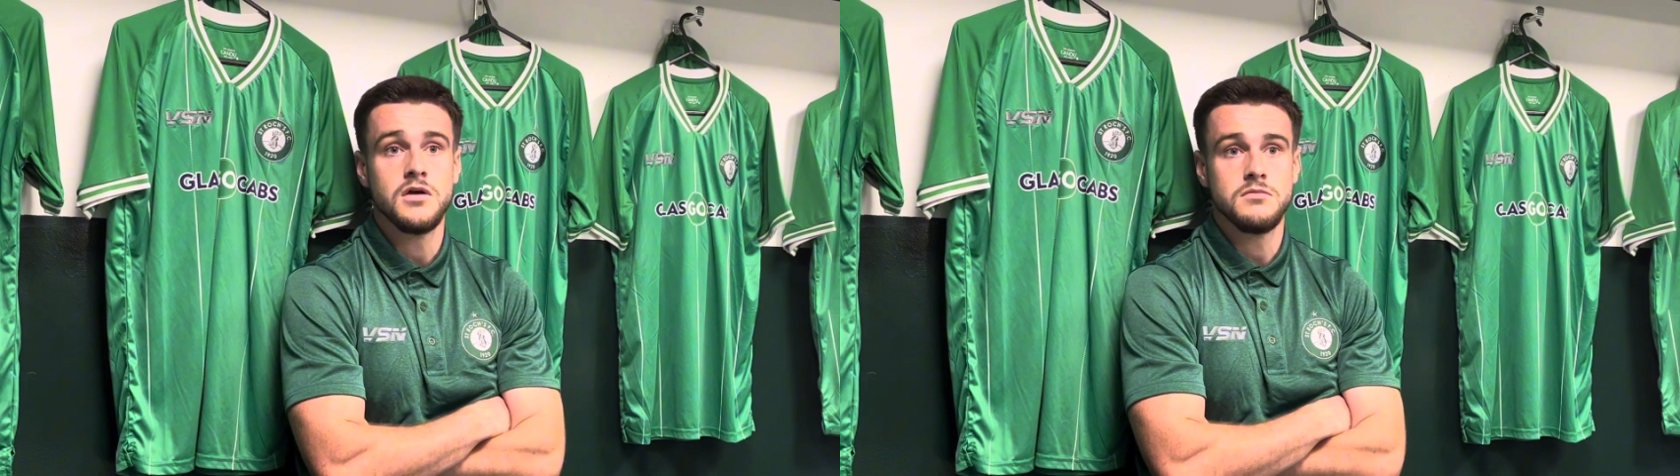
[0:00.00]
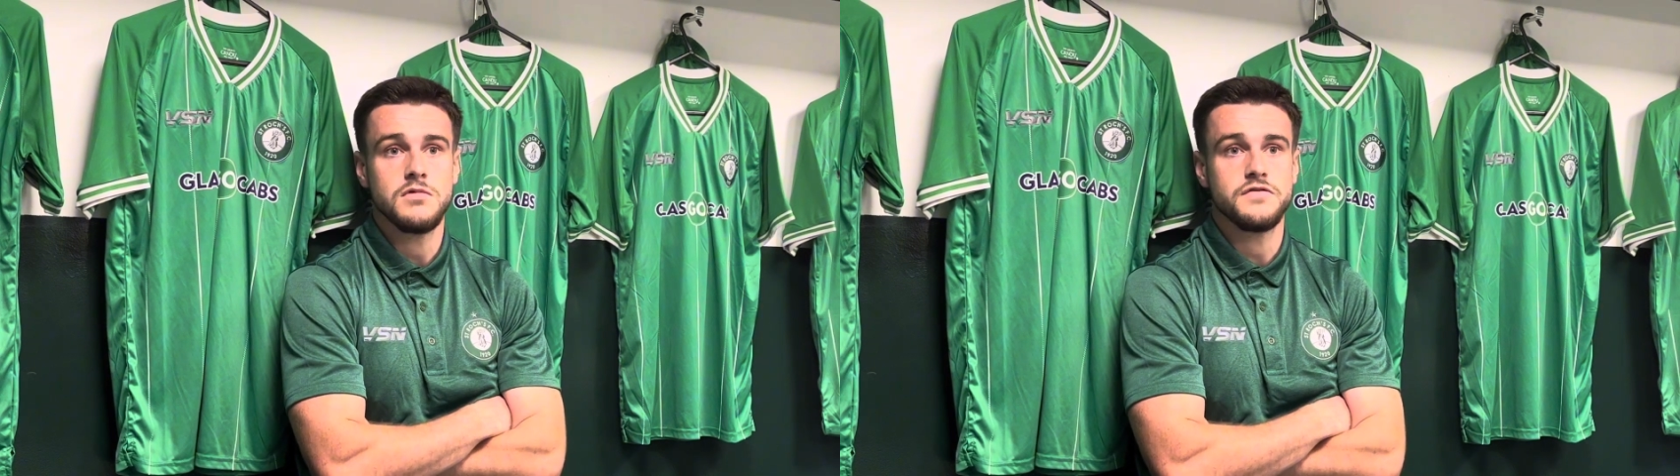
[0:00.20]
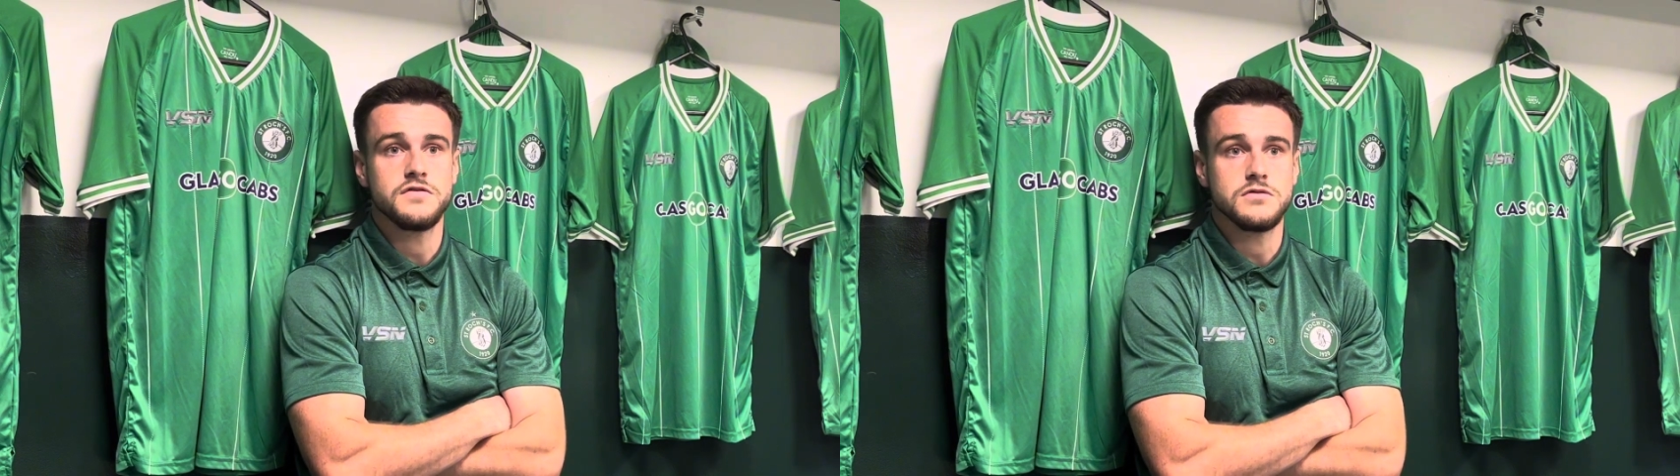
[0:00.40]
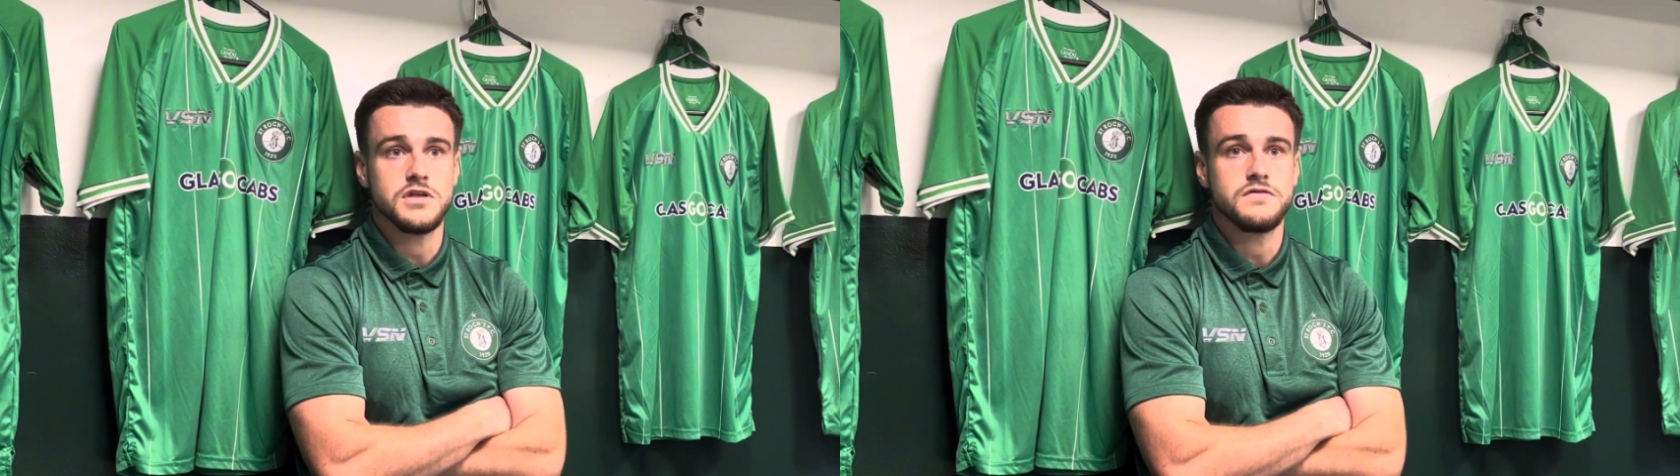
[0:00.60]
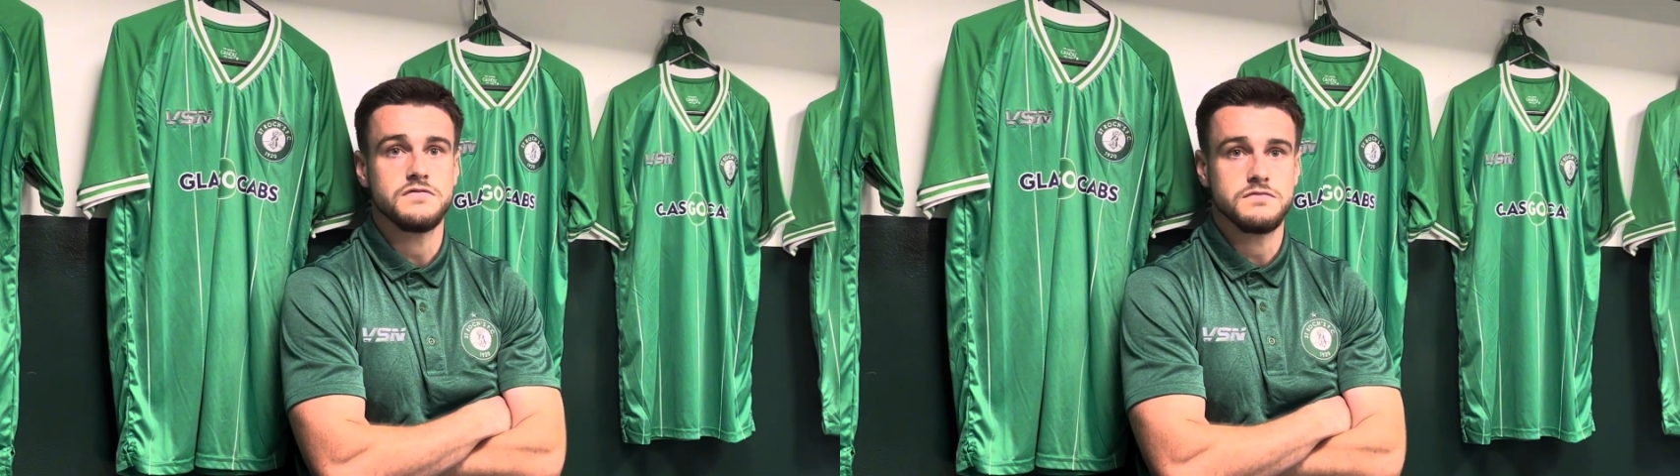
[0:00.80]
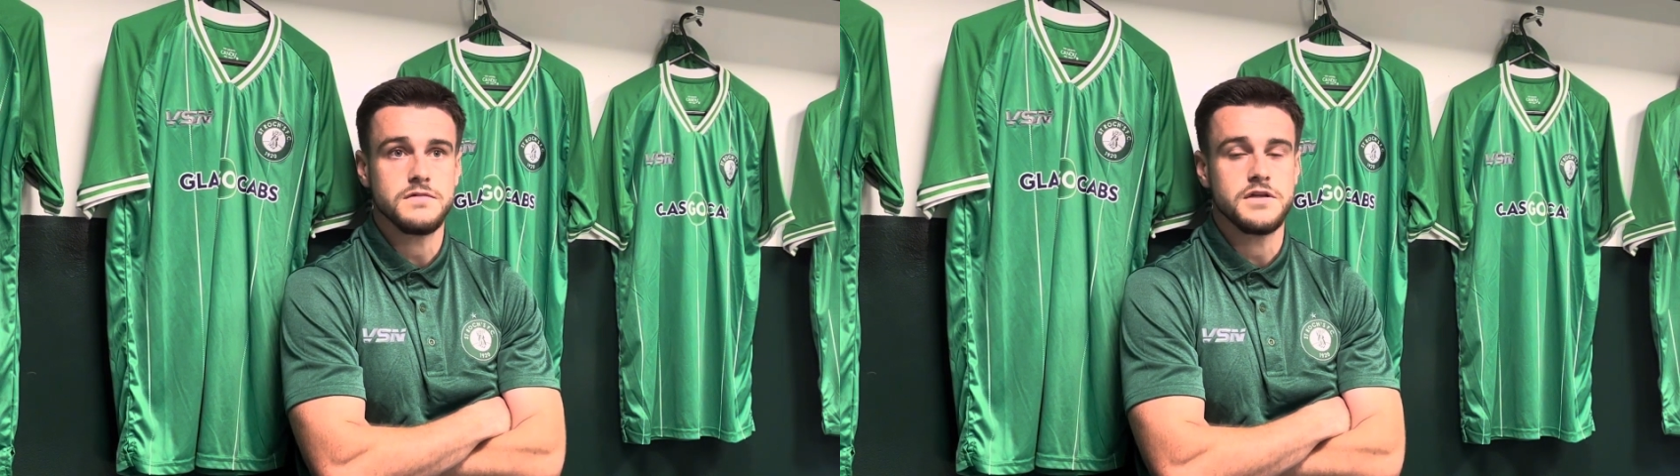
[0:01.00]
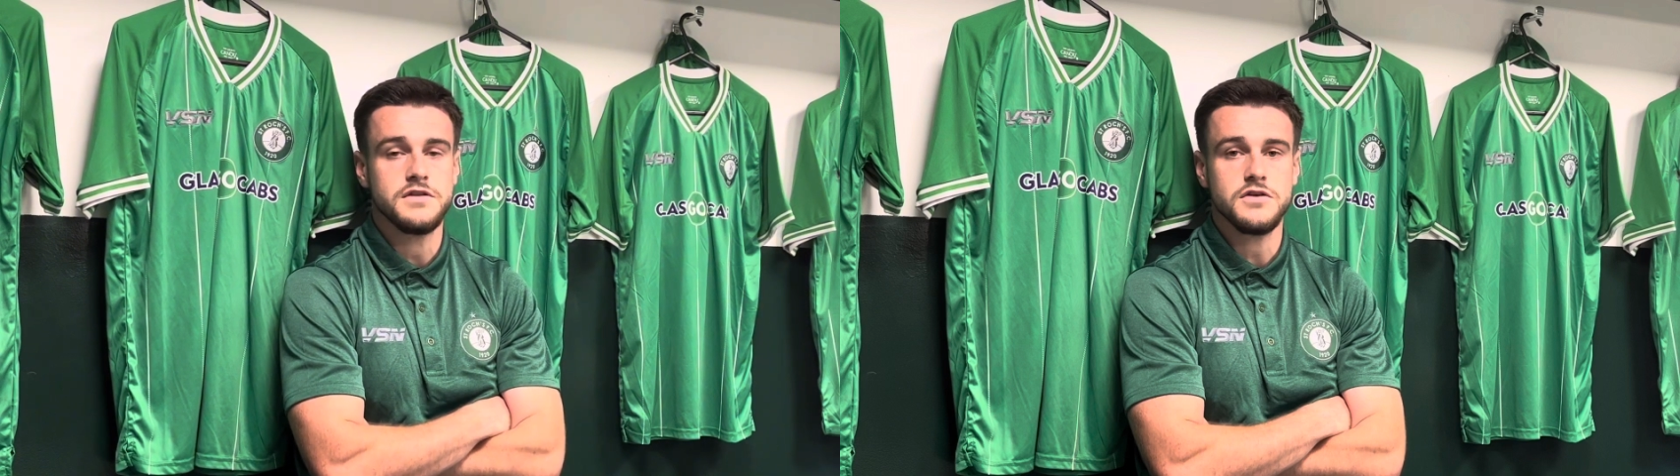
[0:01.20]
I feel as if I need to